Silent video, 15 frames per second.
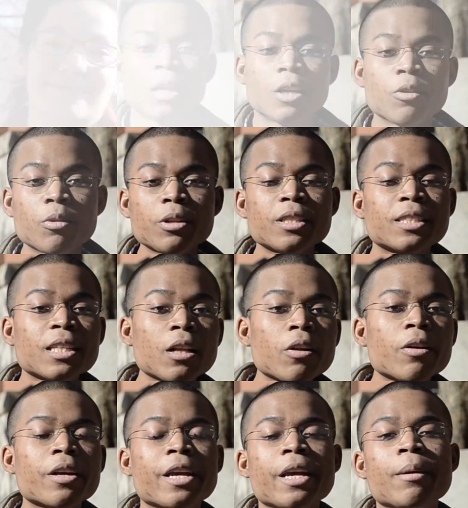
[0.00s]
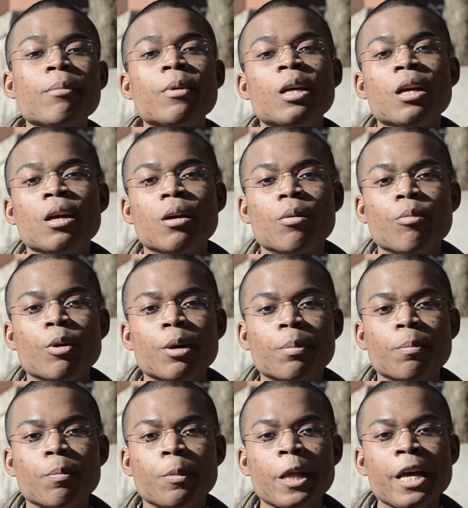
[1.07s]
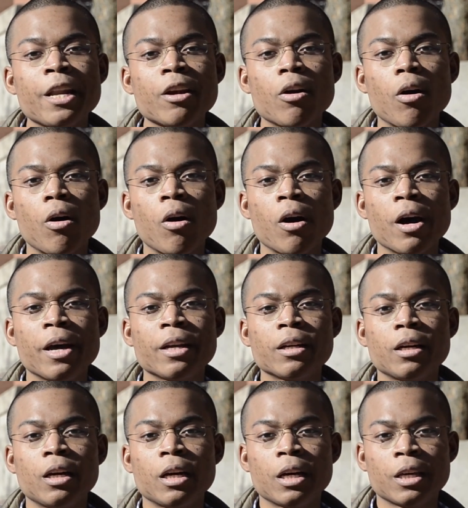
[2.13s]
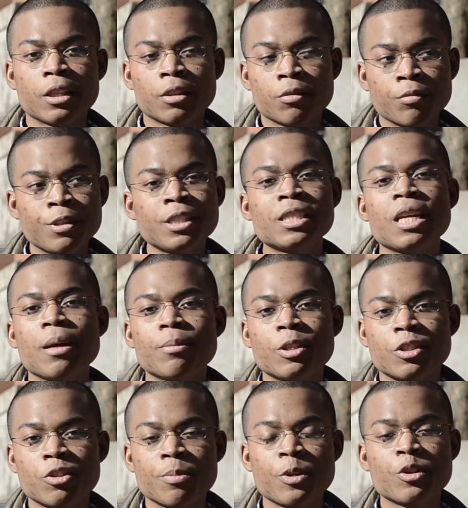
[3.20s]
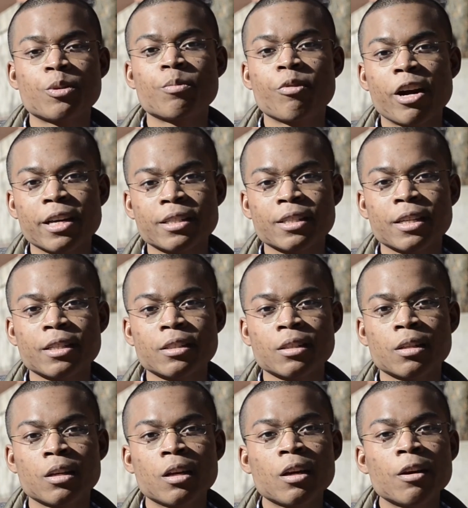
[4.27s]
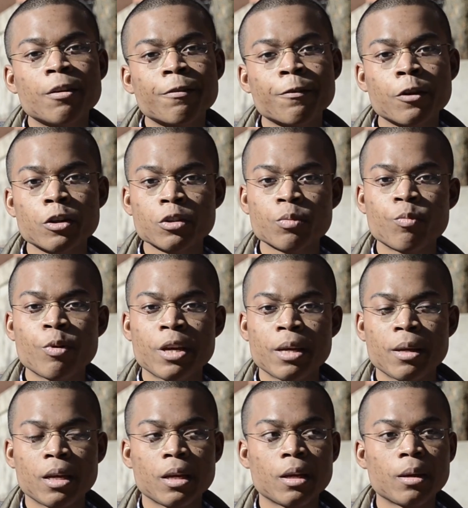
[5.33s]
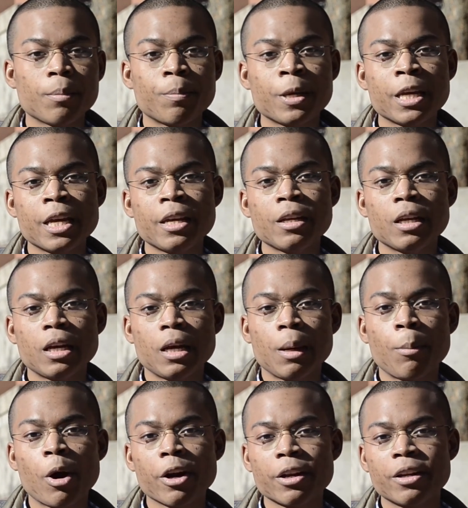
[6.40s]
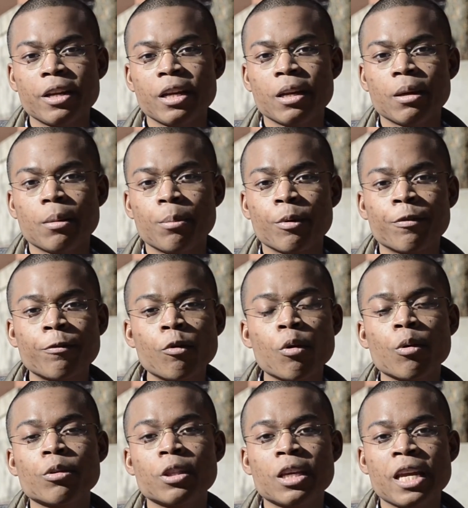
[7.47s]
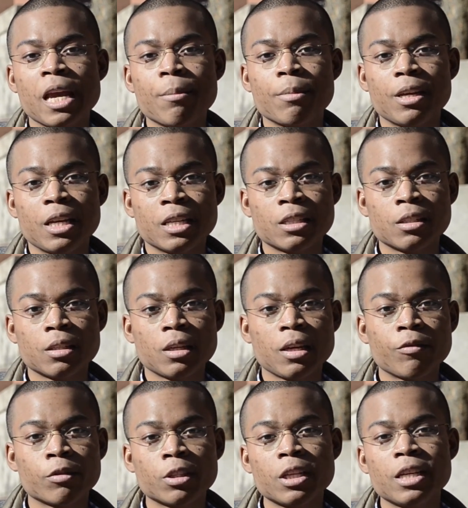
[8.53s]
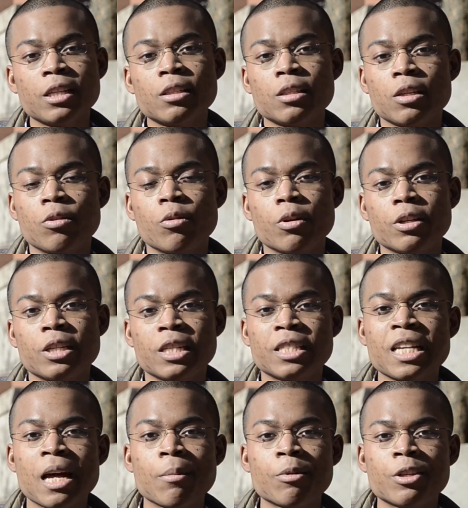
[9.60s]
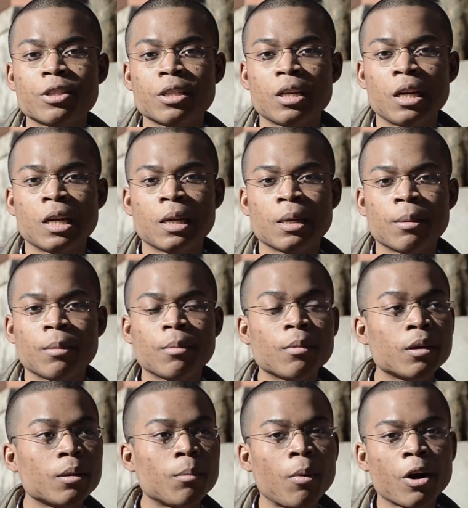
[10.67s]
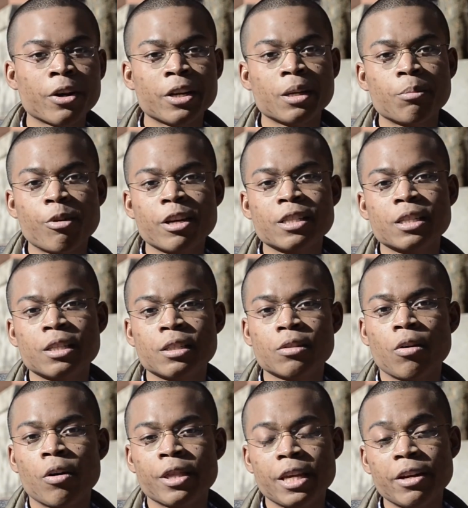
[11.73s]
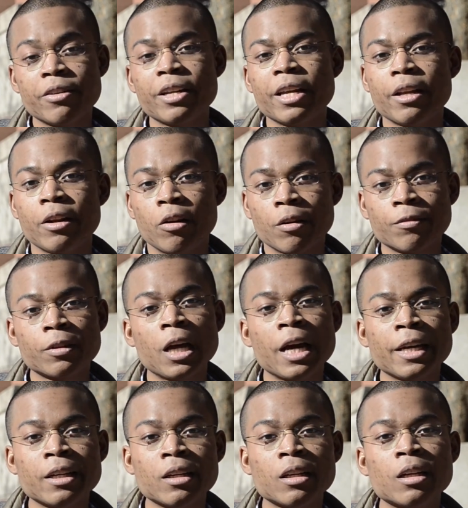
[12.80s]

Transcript: In order to sell our game, we're planning on a 3-step distribution process. First, we begin marketing before the game is released in order to establish a marketing presence on the internet and offline.